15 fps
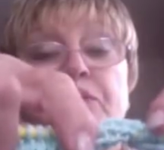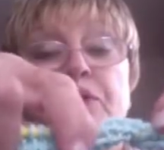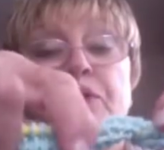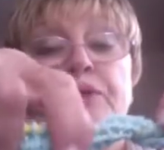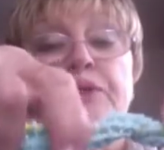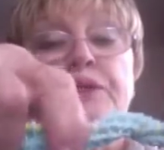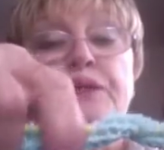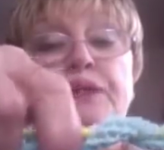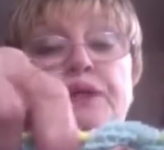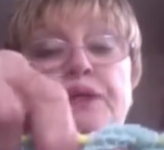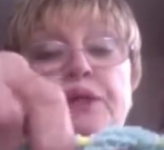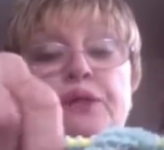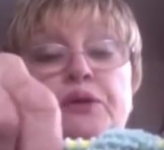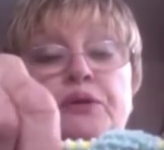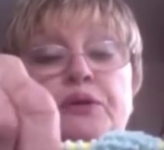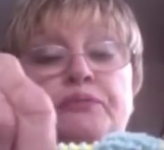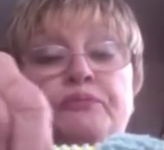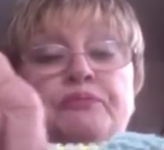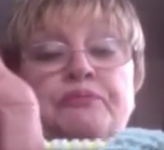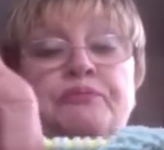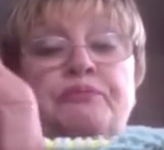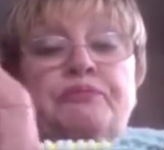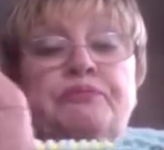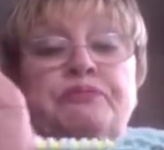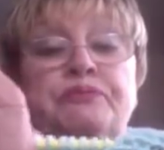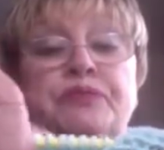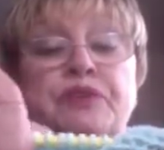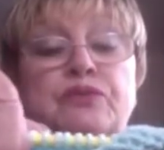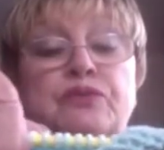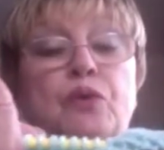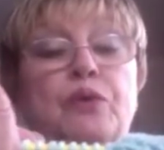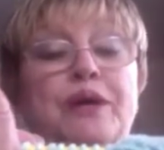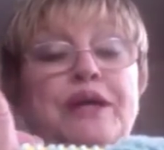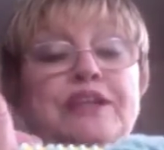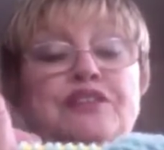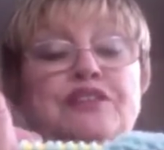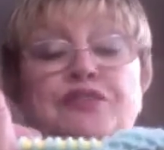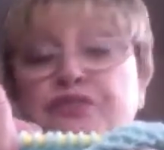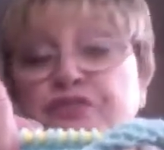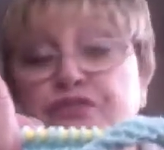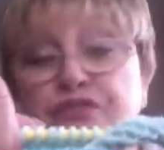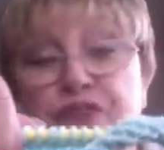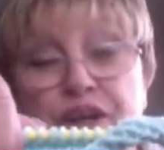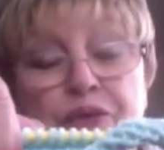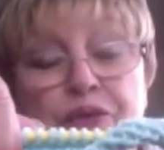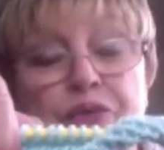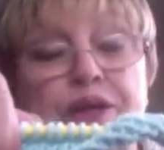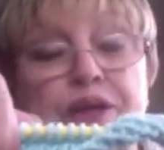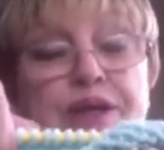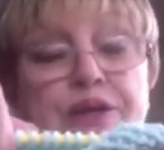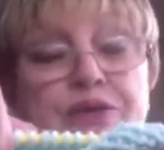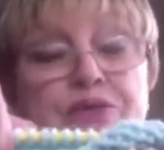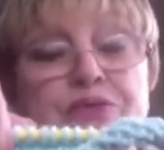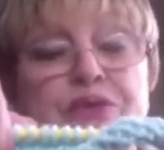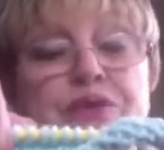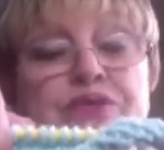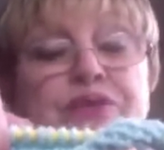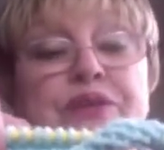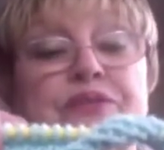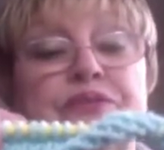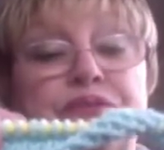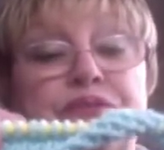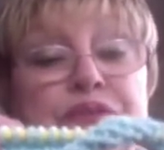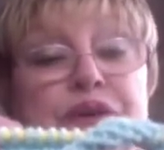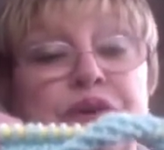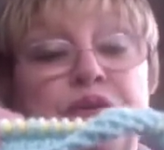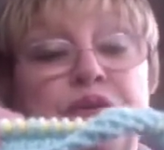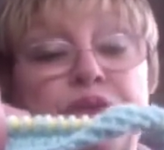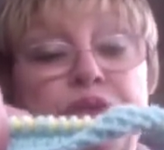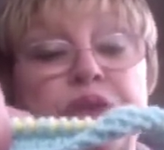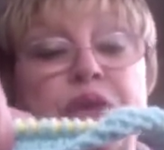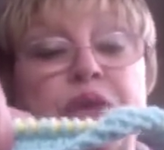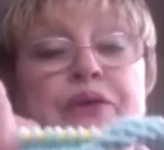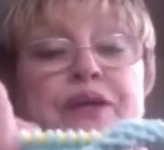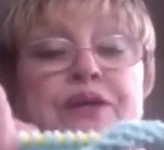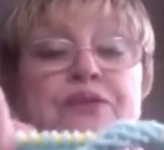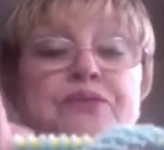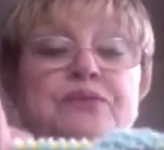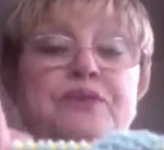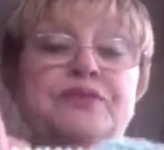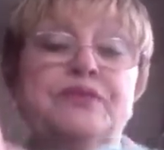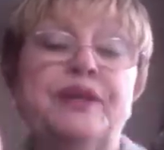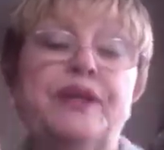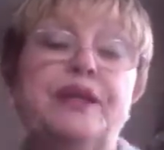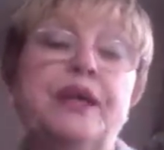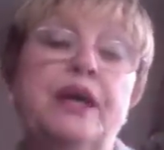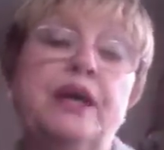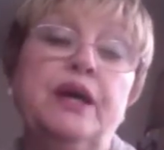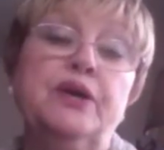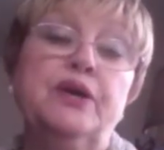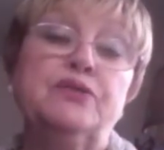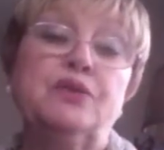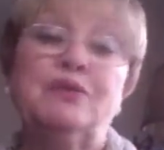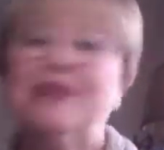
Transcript: part there. So it's very interesting, very, very interesting. So